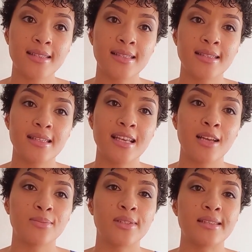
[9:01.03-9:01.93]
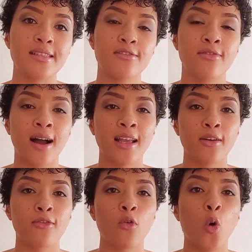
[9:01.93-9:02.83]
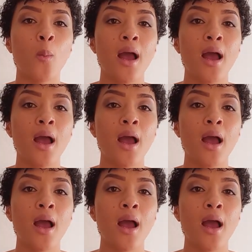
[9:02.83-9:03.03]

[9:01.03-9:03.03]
the CIPC via Form